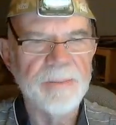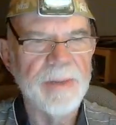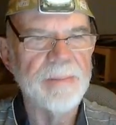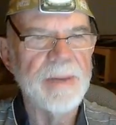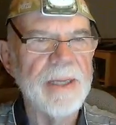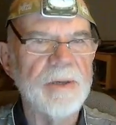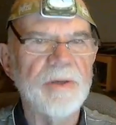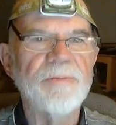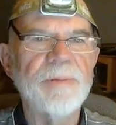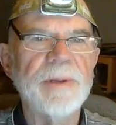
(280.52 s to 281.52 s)
my mind
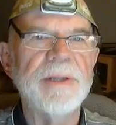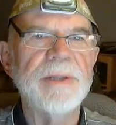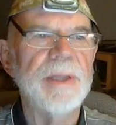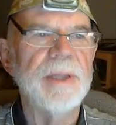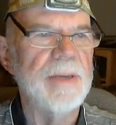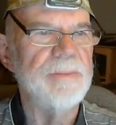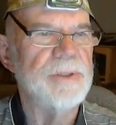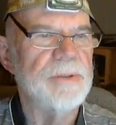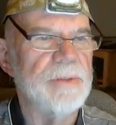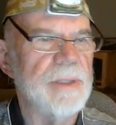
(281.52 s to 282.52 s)
off playing the game,
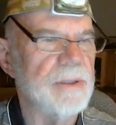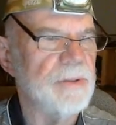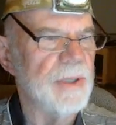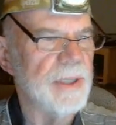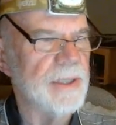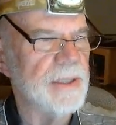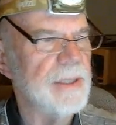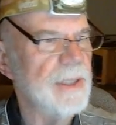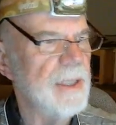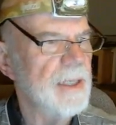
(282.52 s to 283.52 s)
so I'll try to
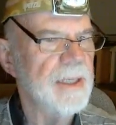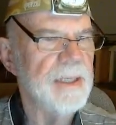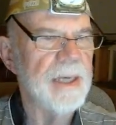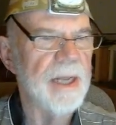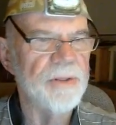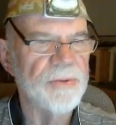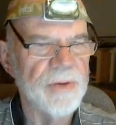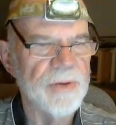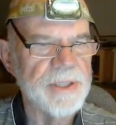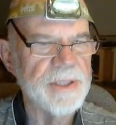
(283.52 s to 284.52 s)
now
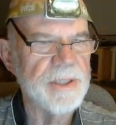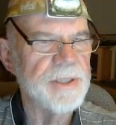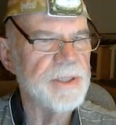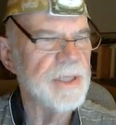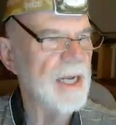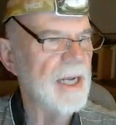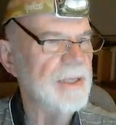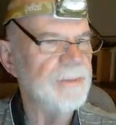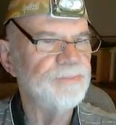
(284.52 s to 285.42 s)
thrust it aside